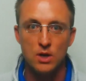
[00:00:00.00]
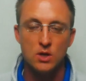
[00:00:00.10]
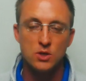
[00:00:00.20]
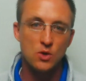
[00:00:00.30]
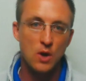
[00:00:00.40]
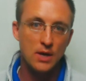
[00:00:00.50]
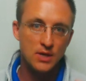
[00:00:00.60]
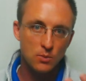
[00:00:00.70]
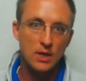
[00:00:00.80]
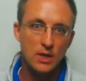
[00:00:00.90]
So I think
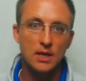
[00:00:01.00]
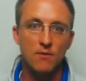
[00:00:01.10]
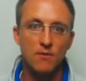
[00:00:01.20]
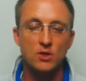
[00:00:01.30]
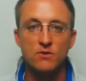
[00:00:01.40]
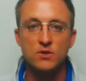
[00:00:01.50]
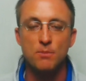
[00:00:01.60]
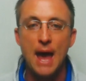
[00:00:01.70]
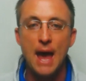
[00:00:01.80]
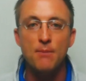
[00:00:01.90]
we need to give ourselves a
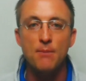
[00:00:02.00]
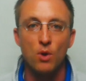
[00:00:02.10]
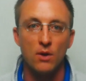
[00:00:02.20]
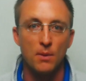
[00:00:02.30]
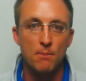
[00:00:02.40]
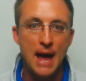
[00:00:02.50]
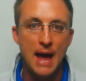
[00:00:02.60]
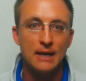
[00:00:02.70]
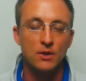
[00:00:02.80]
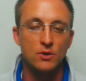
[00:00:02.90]
pat more on the back
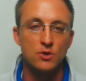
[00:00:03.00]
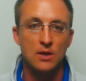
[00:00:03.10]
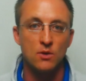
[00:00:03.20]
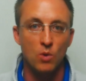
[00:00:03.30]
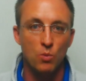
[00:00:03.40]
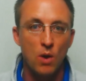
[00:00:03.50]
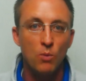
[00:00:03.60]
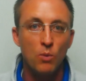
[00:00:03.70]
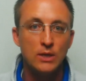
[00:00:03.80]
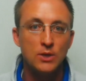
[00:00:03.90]
and understand that what
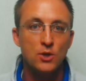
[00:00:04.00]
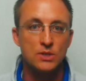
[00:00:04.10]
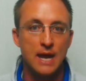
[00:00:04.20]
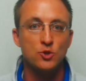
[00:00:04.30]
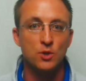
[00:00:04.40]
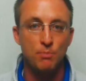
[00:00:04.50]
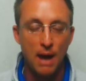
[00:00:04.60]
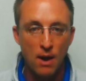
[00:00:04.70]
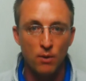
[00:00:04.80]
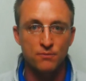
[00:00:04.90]
we do is actually
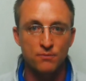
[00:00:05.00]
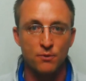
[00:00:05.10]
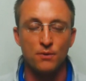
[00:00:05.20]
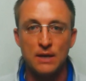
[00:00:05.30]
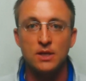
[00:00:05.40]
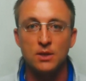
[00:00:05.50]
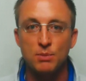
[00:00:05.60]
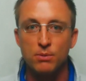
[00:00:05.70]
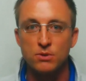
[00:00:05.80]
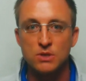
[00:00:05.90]
powerful in affecting
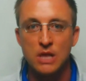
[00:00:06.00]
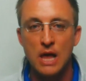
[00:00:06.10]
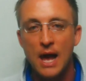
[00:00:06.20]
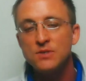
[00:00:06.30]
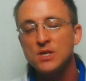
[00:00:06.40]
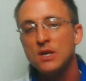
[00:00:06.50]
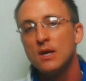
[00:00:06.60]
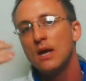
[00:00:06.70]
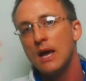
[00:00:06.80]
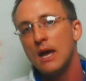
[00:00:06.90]
people's lives.
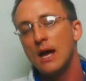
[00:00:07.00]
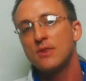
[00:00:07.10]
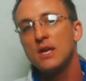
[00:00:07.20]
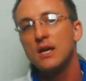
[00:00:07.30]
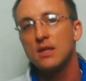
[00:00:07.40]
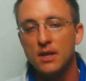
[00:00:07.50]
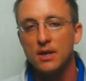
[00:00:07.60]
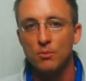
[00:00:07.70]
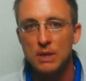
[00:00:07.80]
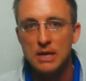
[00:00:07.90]
And I think then
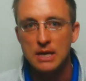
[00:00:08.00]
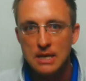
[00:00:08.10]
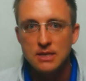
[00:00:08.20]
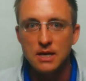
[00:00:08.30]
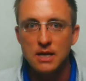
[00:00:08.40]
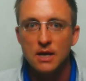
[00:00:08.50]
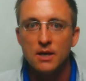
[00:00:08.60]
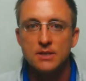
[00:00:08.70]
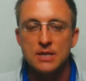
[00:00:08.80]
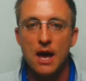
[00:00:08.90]
it'll be easy
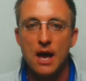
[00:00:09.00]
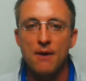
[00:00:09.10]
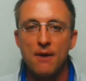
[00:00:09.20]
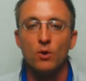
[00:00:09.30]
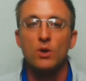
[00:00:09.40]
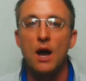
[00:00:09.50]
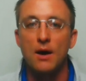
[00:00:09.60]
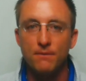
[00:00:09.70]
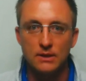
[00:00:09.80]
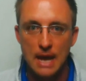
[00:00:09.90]
to feel
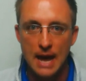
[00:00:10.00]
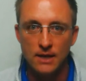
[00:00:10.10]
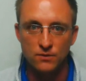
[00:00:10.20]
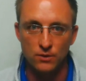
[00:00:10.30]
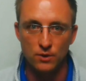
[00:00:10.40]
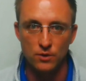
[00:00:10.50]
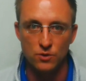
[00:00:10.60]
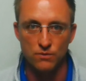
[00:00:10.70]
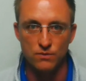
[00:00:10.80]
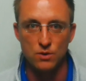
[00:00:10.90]
confident to ask for those
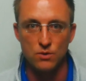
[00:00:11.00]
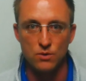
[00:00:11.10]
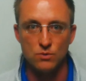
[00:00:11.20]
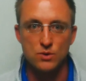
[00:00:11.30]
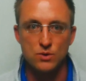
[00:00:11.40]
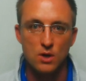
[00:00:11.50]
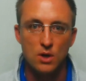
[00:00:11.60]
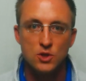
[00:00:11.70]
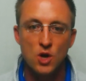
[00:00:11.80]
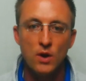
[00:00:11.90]
reviews.
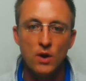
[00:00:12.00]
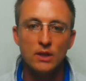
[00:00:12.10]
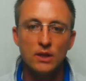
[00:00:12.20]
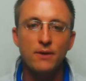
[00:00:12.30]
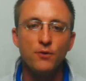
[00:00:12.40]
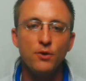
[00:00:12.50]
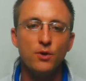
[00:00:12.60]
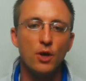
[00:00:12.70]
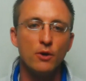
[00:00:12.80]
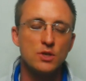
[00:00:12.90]
Joey, I'd like for you to close